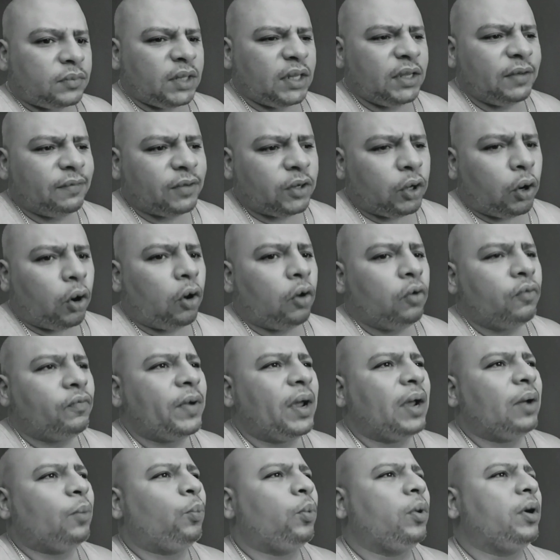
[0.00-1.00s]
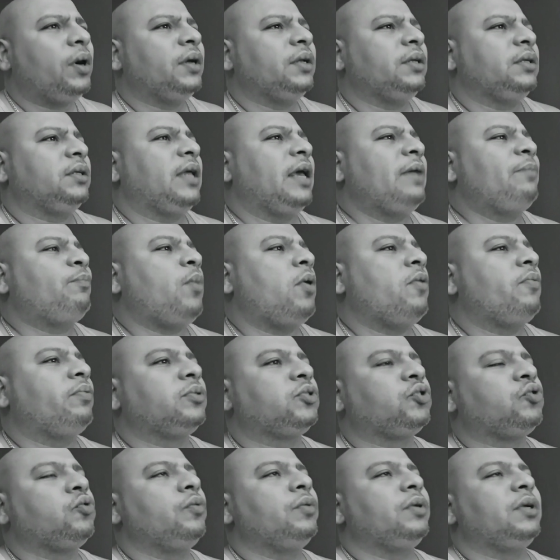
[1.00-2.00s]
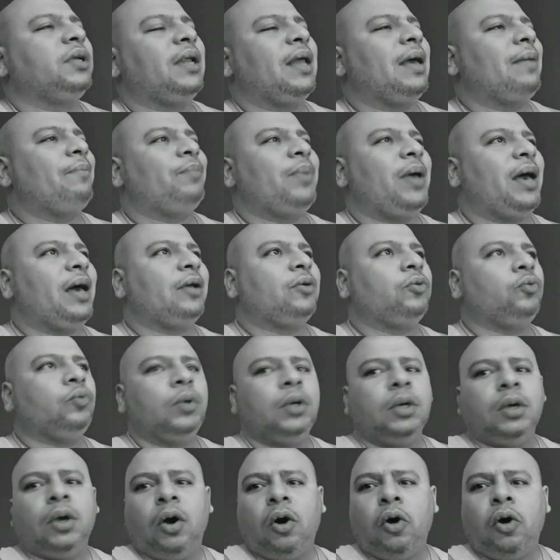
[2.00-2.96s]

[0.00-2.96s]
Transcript: Even though O-Red won, they both was ruining that battle.